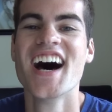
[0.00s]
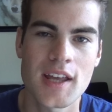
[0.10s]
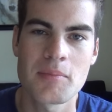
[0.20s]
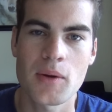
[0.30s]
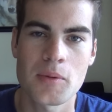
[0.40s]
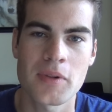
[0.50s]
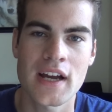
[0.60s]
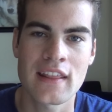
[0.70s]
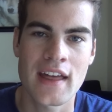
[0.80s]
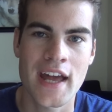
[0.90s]
In my
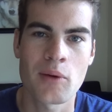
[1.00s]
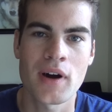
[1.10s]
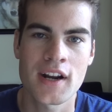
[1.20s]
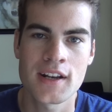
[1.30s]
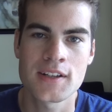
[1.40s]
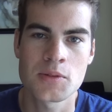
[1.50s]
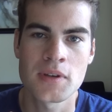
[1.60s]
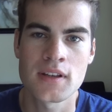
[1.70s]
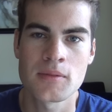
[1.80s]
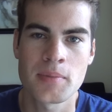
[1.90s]
reply to that, I wanted it to
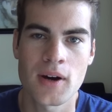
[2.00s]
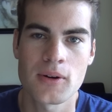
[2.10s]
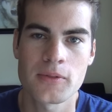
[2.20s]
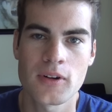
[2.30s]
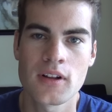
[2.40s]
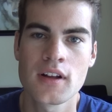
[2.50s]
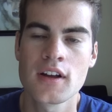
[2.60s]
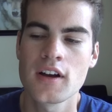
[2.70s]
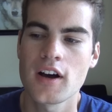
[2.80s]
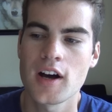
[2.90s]
be powerful.
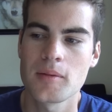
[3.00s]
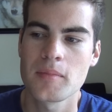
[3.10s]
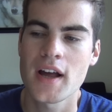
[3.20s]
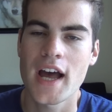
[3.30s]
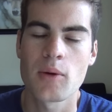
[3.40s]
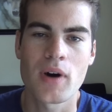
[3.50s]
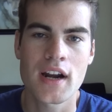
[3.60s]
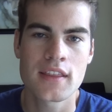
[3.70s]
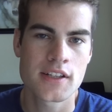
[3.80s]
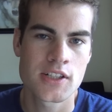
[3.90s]
Um, I
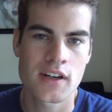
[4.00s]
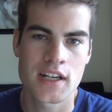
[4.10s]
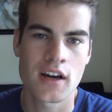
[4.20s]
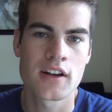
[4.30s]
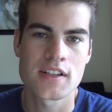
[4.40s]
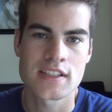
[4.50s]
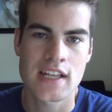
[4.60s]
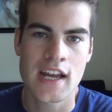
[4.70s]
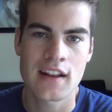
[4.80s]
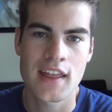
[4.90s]
wanted the jury to
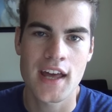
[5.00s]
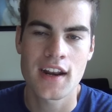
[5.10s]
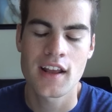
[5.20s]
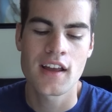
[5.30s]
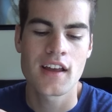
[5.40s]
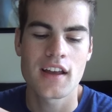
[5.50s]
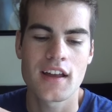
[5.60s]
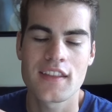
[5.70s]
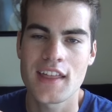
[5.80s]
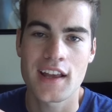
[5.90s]
understand that,
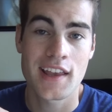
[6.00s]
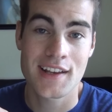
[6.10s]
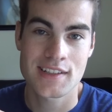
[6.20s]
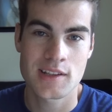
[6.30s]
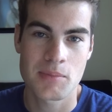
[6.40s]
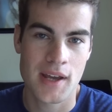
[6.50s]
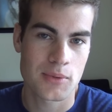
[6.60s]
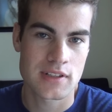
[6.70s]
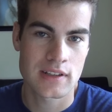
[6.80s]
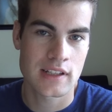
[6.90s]
that yes, the man
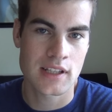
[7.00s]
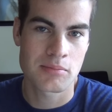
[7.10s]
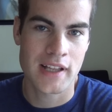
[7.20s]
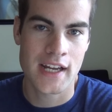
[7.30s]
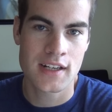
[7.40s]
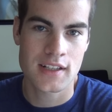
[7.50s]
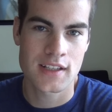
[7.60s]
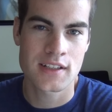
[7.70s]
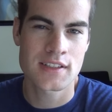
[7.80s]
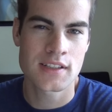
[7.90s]
was legally blind.
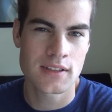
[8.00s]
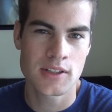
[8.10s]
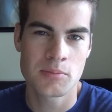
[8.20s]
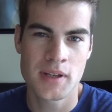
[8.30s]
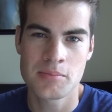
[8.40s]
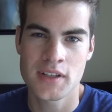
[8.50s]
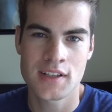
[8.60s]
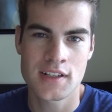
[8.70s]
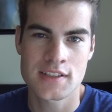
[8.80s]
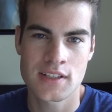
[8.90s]
He could see a little bit, but he
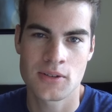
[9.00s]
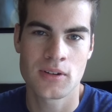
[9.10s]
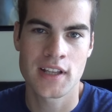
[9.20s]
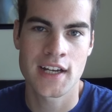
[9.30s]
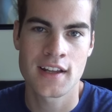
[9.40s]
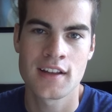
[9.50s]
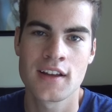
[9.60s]
couldn't see a whole lot.